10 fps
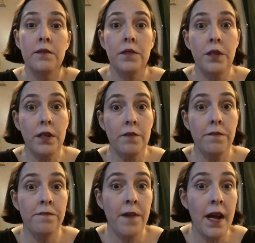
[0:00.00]
You can
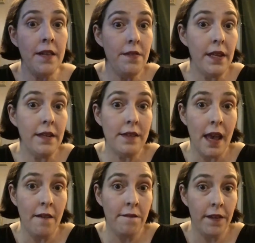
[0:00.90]
find these
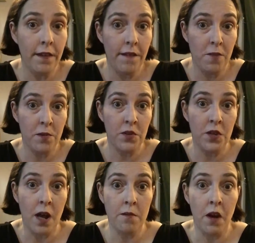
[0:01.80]
at
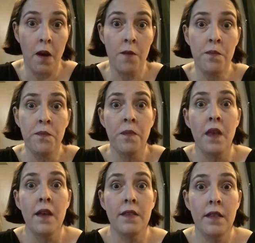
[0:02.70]
villainvapors.com.
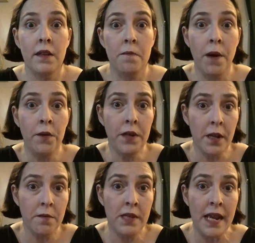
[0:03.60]
The Capone
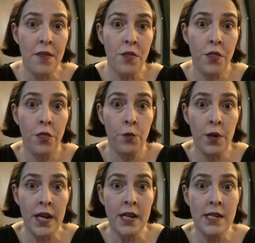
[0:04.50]
comes in
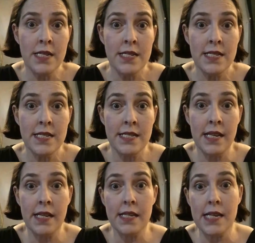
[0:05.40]
3,
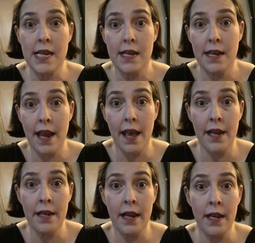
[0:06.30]
6,
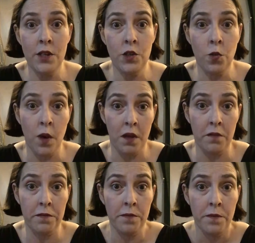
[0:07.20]
9, and
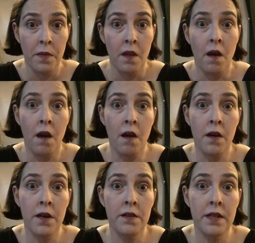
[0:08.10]
12
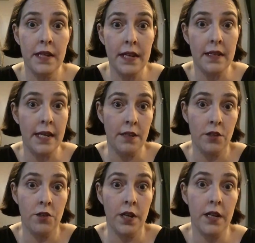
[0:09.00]
on the nicotine
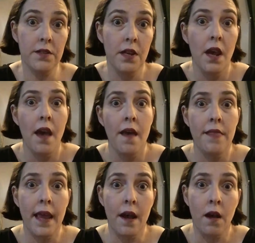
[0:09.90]
strengths.
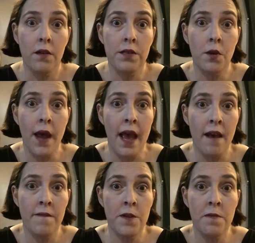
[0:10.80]
They also
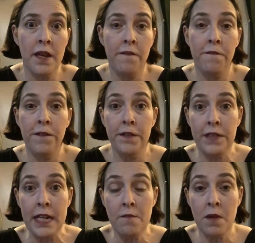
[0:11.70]
have them in
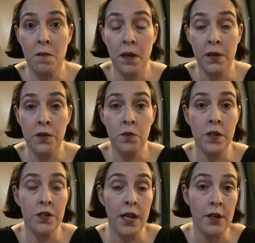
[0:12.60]
15 ml bottles,
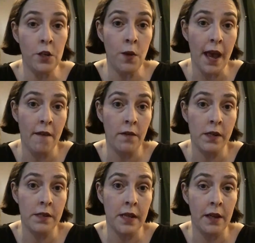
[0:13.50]
which they do have on
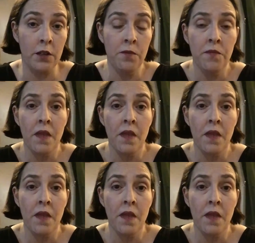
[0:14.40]
sale.